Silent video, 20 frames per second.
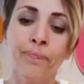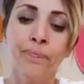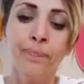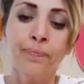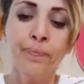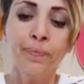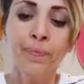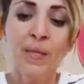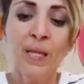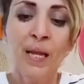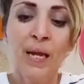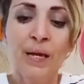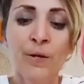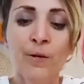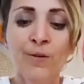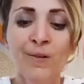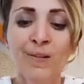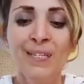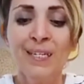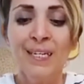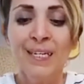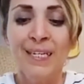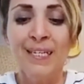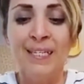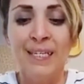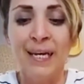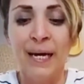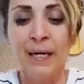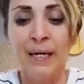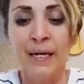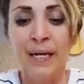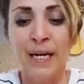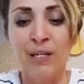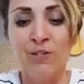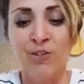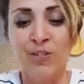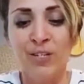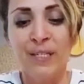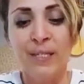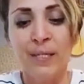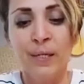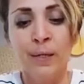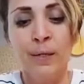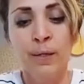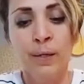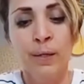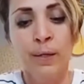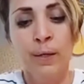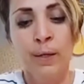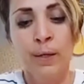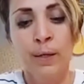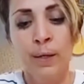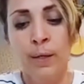I'm just going to sand the edges.